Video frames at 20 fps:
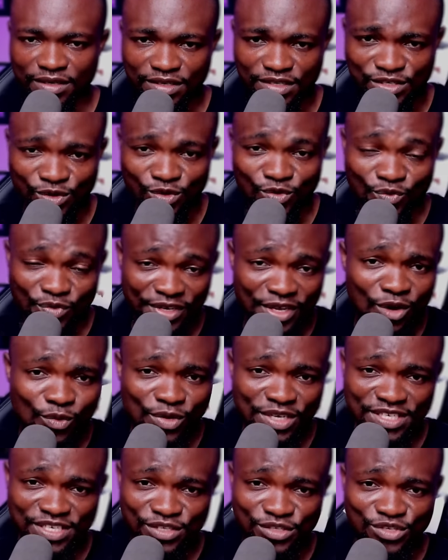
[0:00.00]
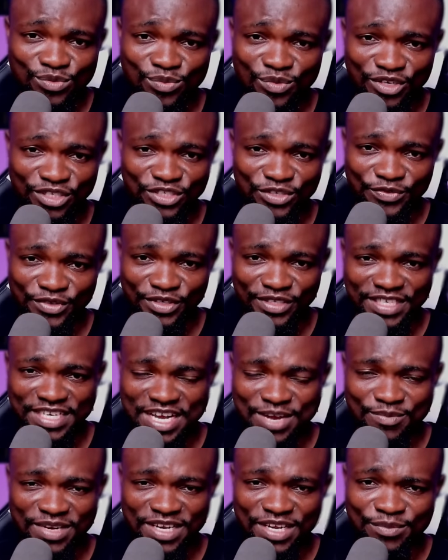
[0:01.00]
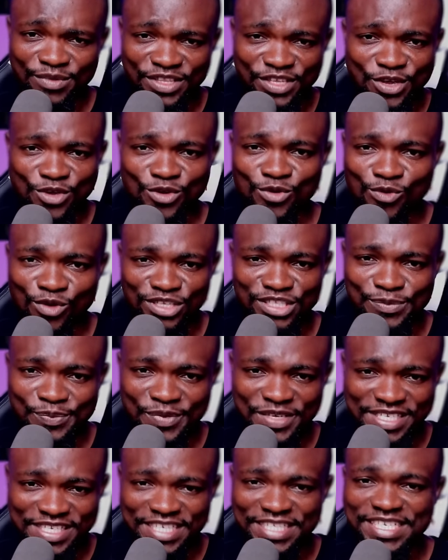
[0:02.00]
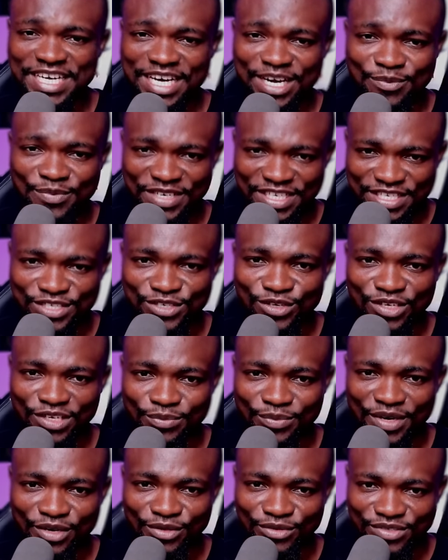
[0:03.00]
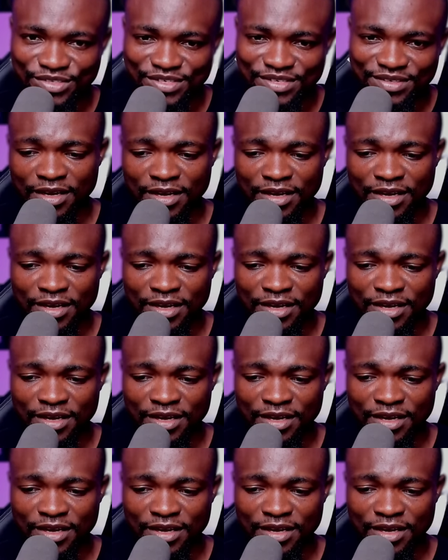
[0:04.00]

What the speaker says: So without wasting too much of your time, let me tell you what PixelTap is all about.